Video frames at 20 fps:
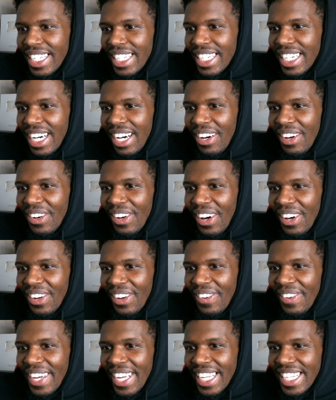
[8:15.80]
Oh, hold
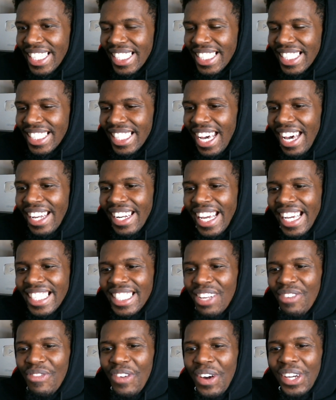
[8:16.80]
on, wait. Oh, nah,
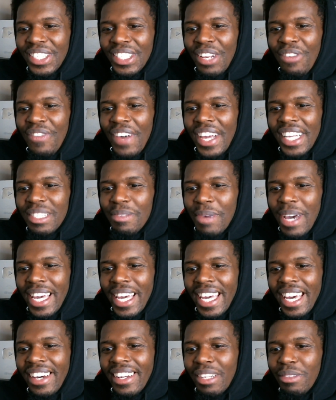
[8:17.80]
she faked
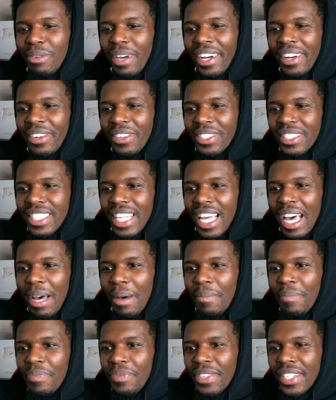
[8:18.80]
somebody out. That's why girl
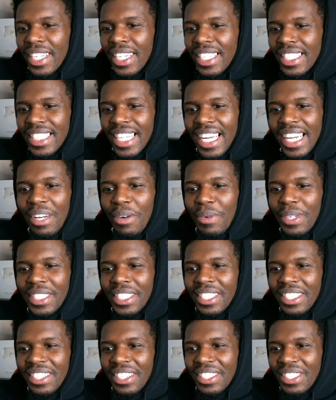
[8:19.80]
stopped. She ain't know what
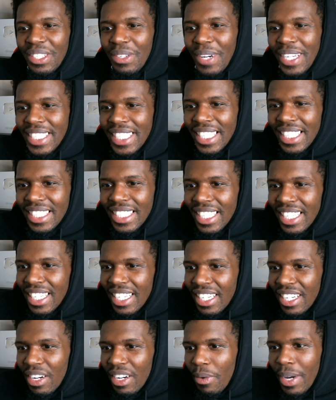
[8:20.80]
she was gonna do. Watch this.
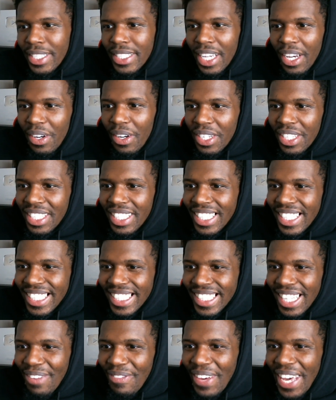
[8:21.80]
Watch out.
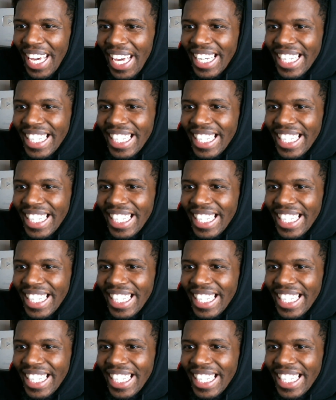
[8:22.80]
Step back.